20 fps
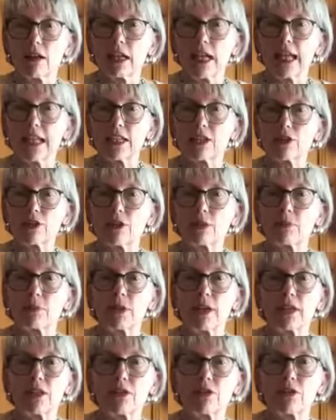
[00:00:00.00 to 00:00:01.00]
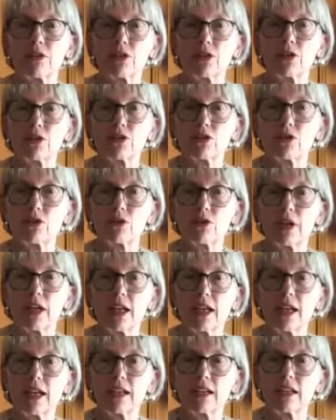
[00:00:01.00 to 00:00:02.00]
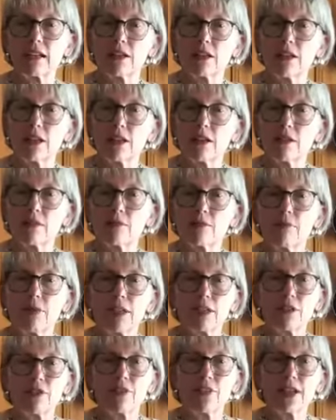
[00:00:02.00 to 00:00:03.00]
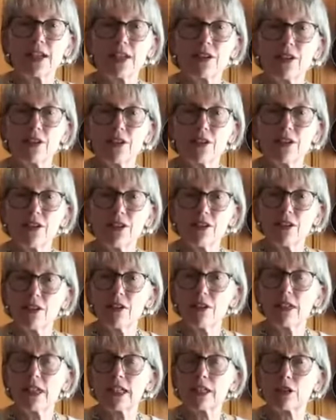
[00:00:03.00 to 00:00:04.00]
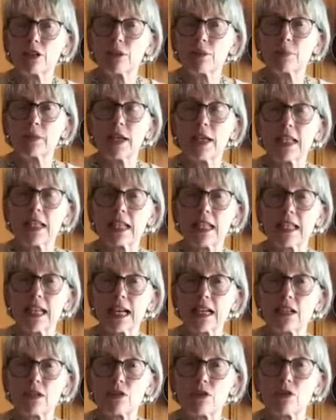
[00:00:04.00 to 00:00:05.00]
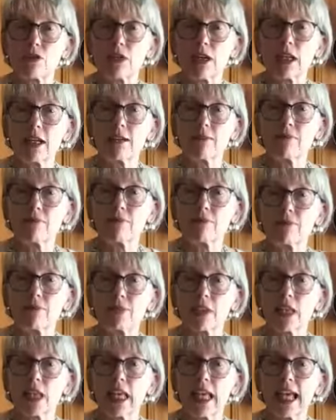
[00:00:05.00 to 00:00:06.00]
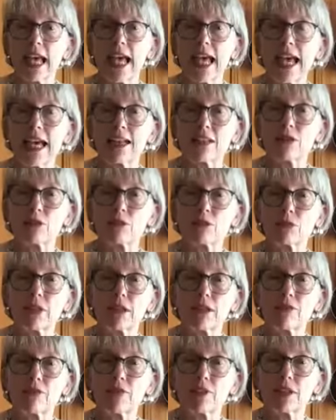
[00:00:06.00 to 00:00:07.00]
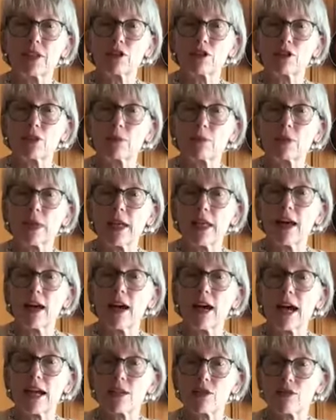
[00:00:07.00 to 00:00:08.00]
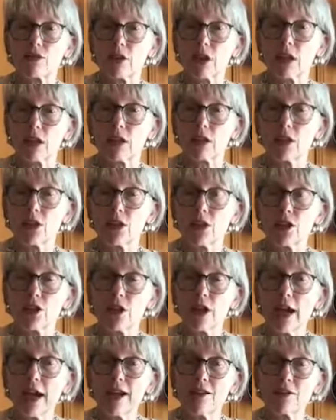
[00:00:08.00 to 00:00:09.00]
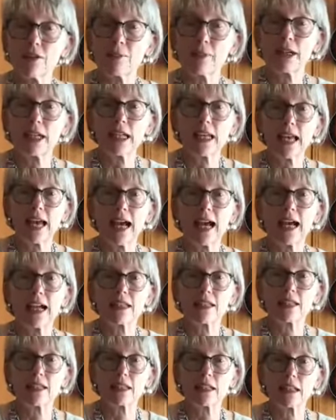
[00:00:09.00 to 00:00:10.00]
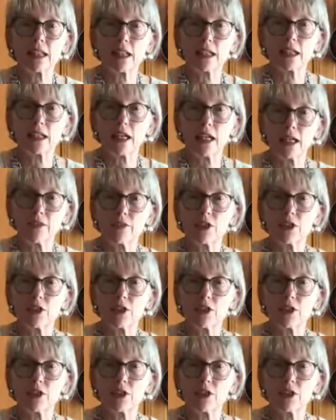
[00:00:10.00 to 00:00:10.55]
is going to play the 3rd string. Middle finger is going to play the 2nd string. And the ring finger is going to play the high string. So everybody has kind of a